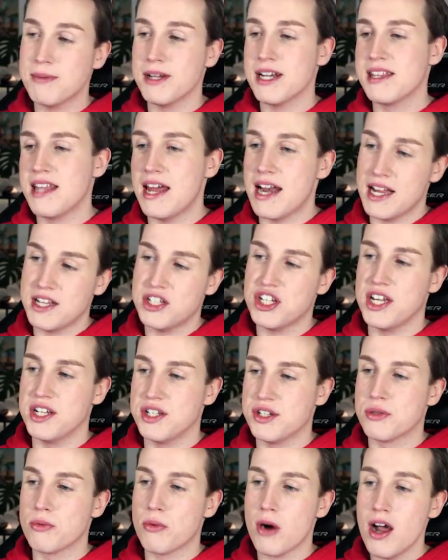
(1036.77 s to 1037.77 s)
but then I
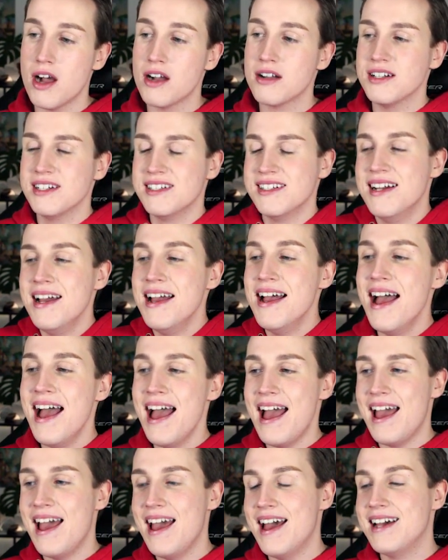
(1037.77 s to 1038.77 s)
changed the rug.
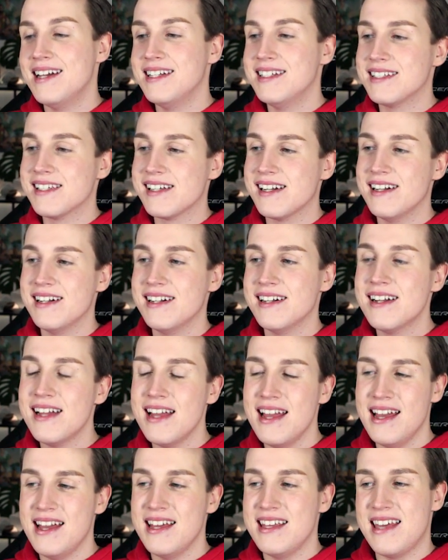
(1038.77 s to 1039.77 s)
And
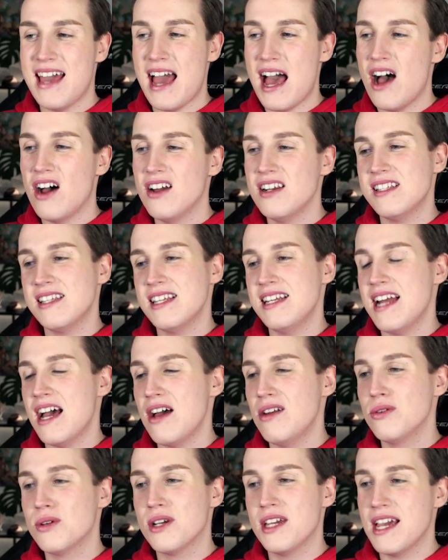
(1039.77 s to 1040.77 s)
yeah, honestly,
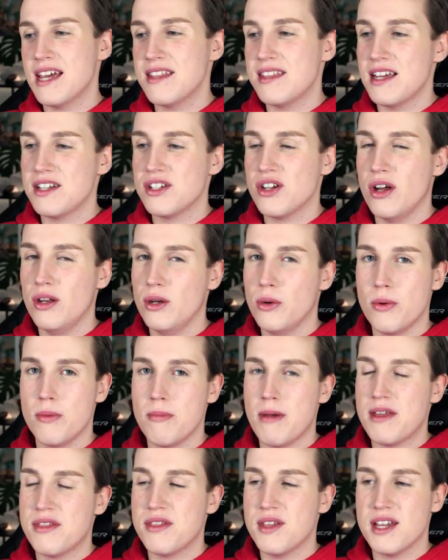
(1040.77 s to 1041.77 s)
now looking at that toddler
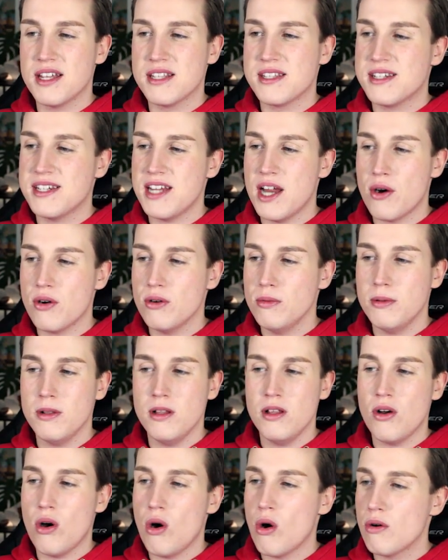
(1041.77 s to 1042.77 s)
room, I think it's
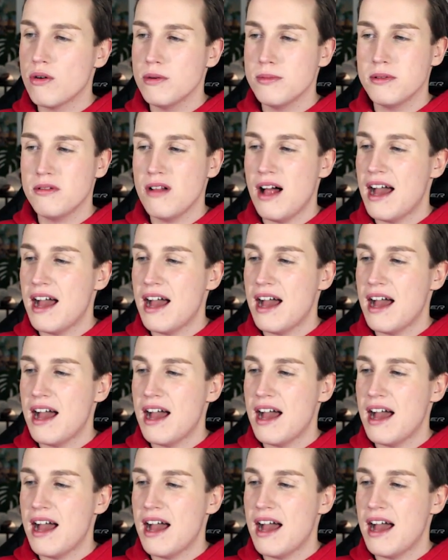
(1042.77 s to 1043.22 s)
terrible, horrible.